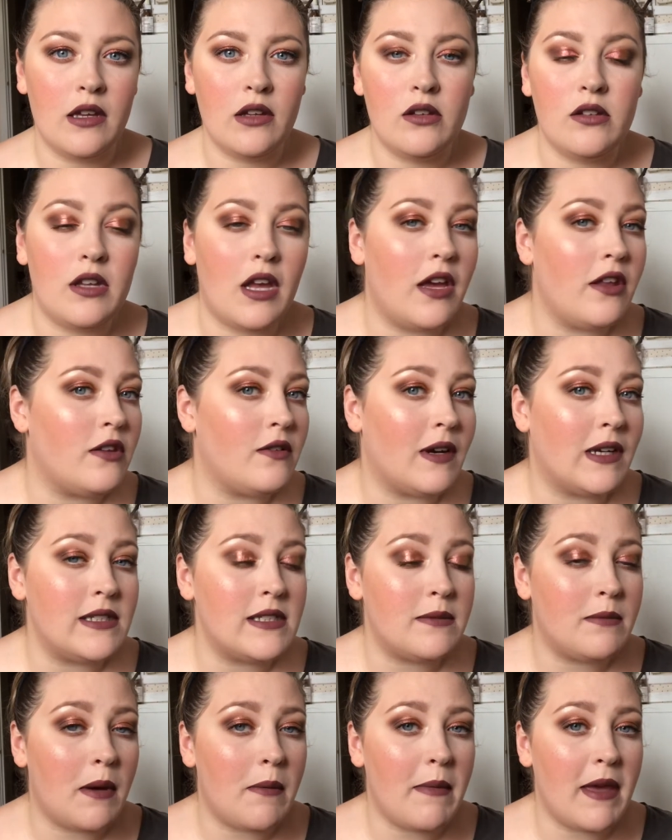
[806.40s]
So the
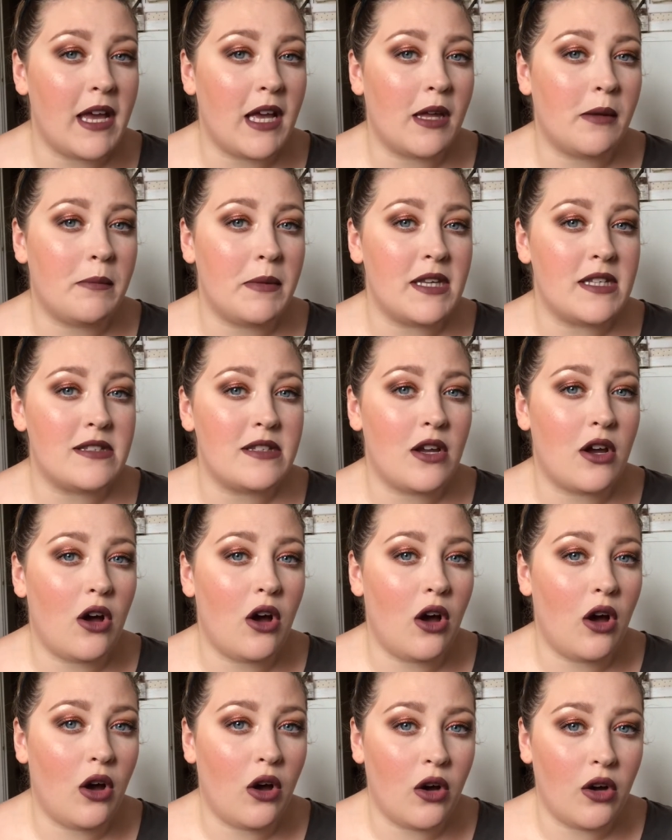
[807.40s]
rest of my makeup is
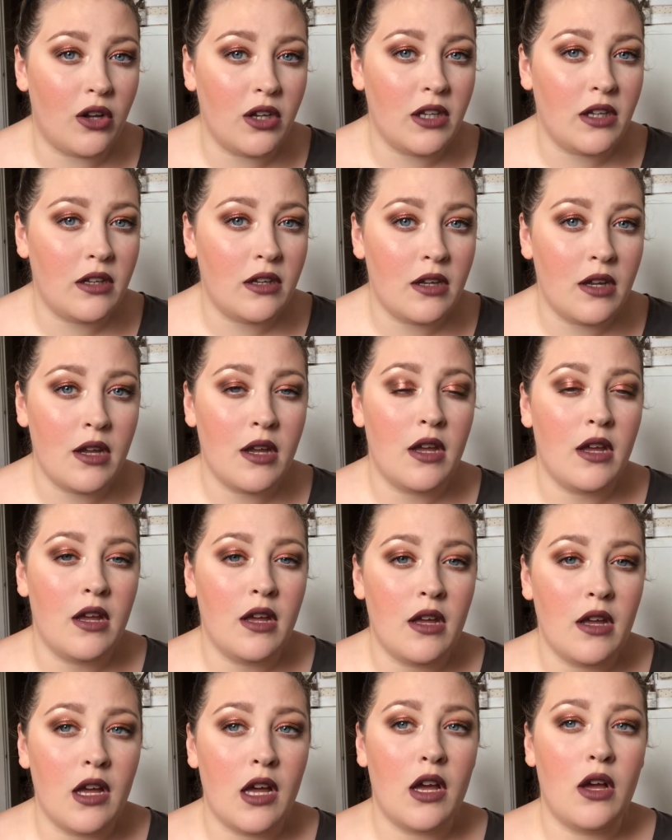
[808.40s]
on.
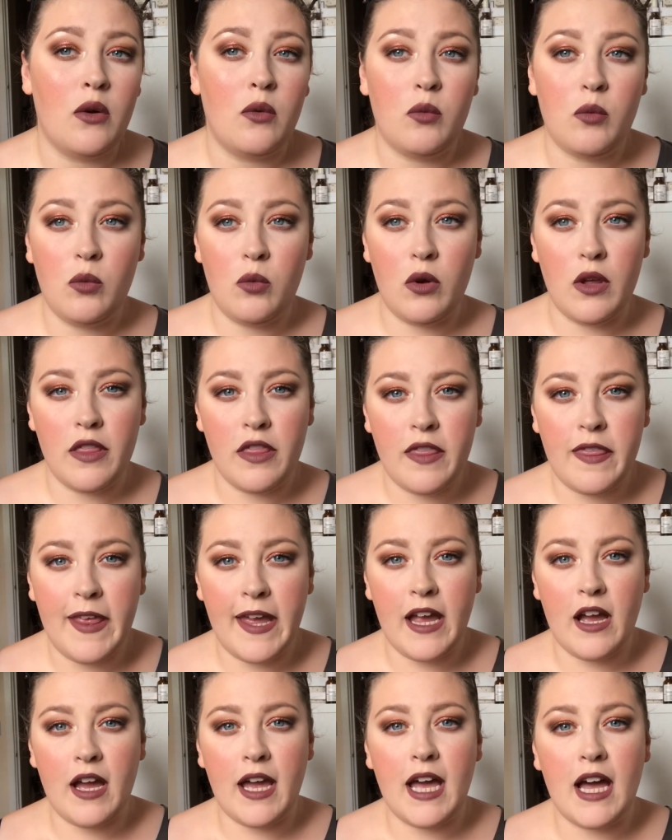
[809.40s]
One
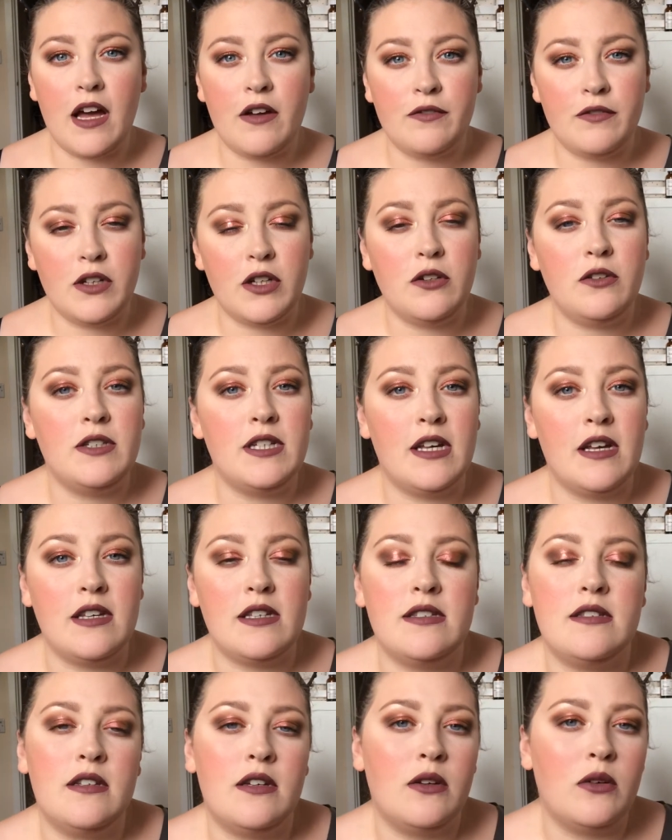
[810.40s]
thing I have
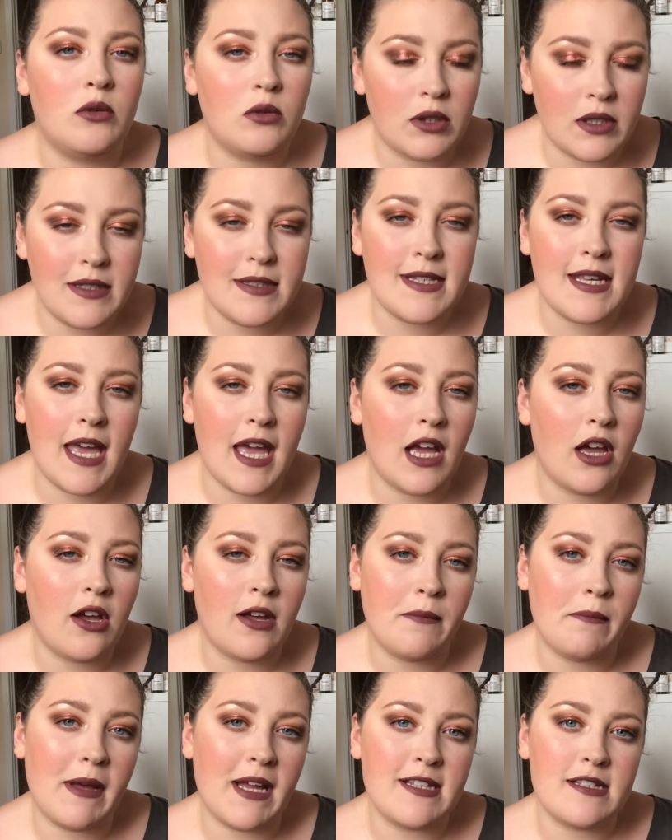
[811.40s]
noticed, once again
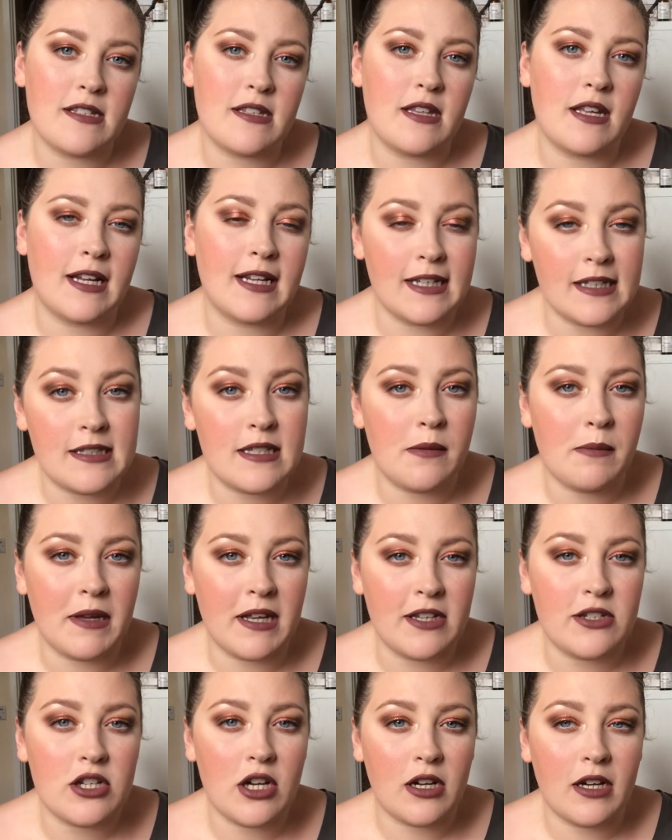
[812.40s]
going back to the glitter
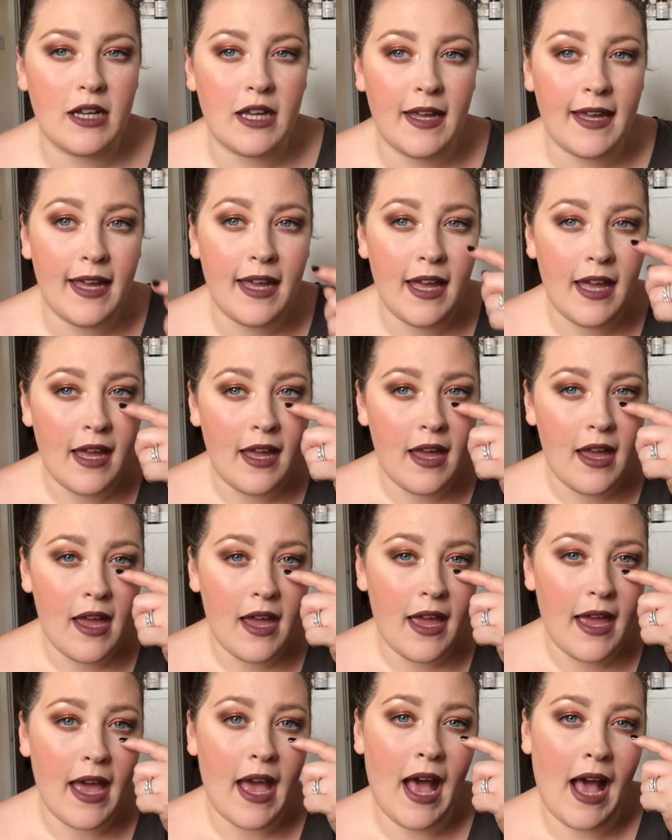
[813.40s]
being chunky,
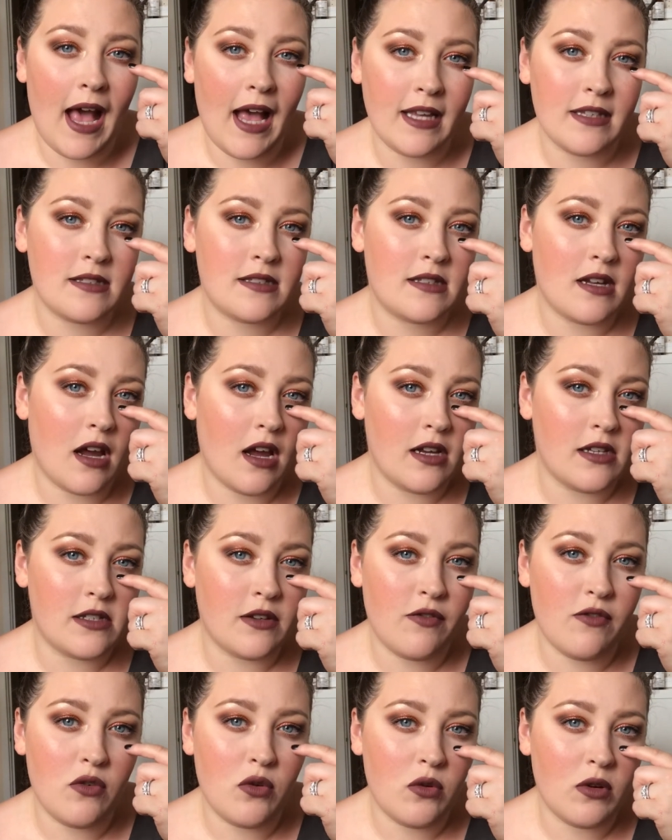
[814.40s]
it has started to
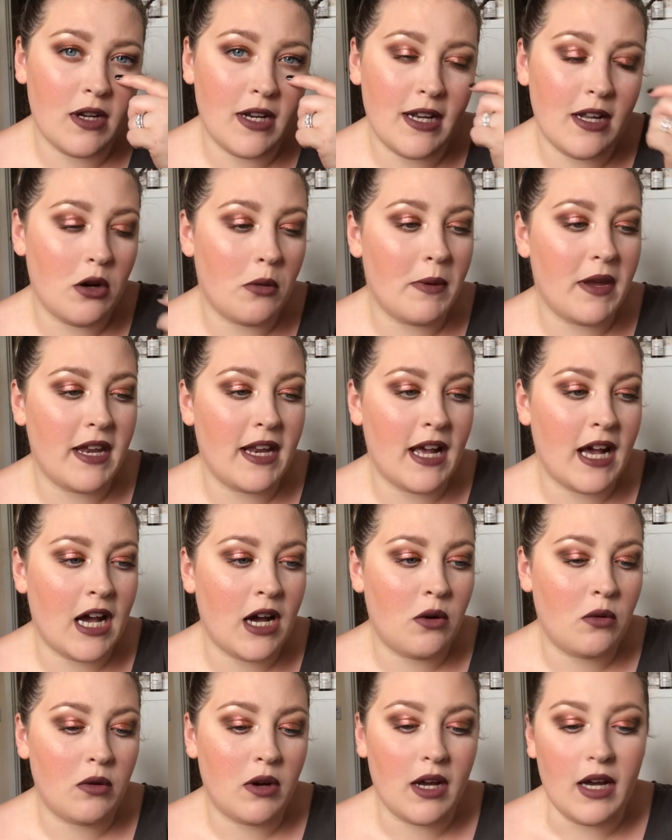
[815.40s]
fall a little bit
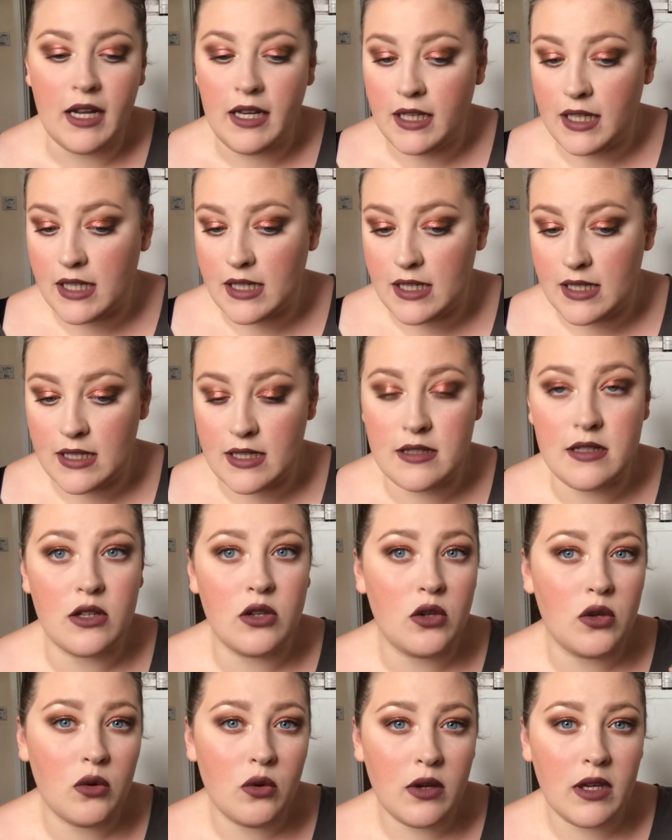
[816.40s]
now, and it is
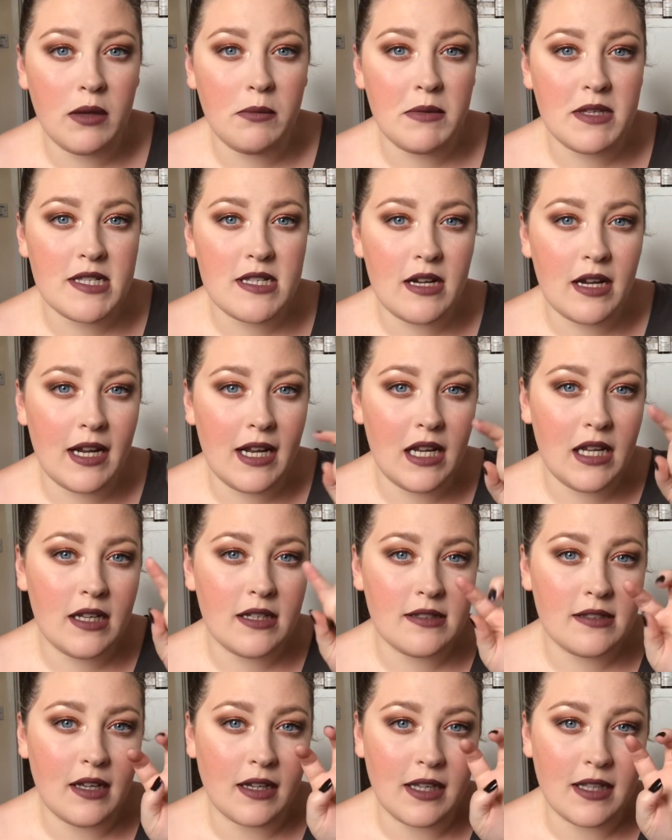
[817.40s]
annoying me slightly
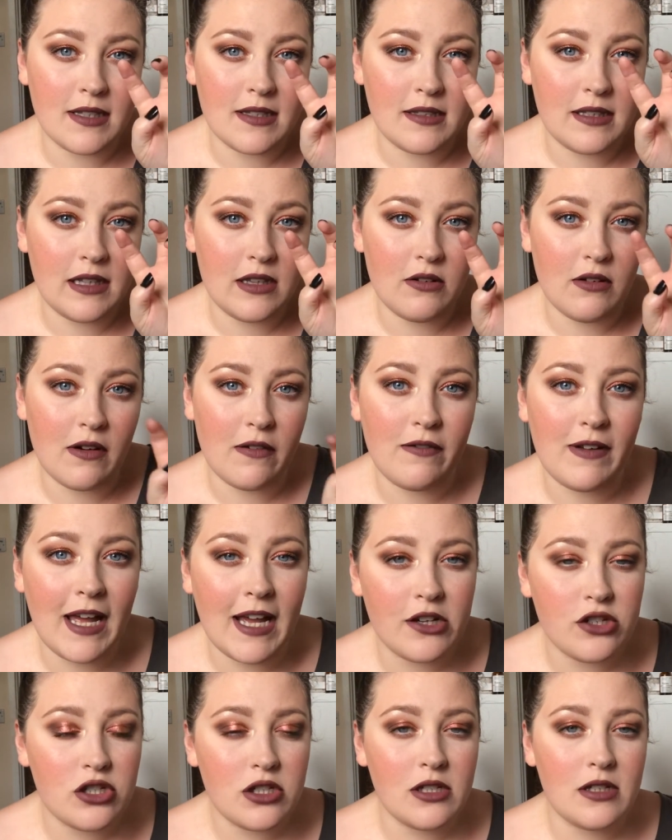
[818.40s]
because I can see the
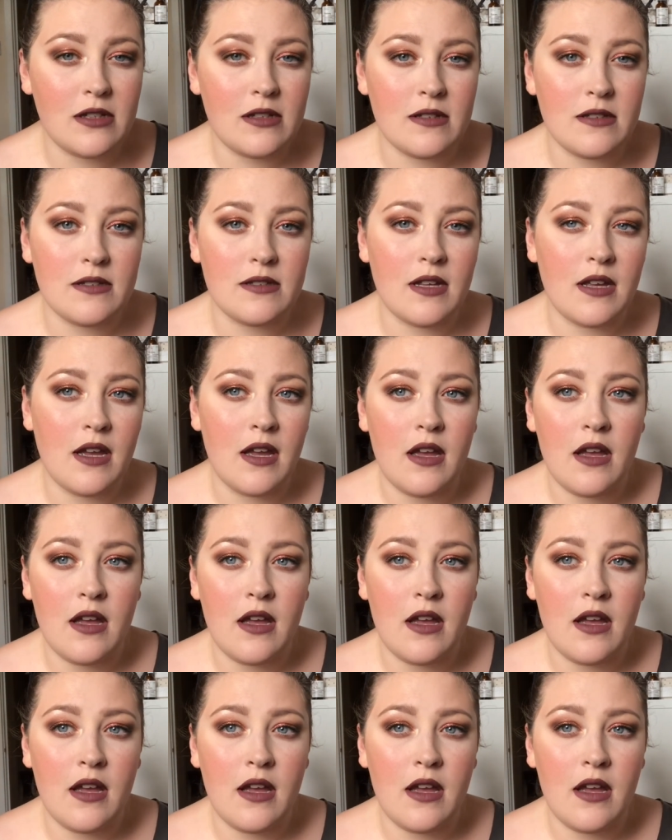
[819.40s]
reflections.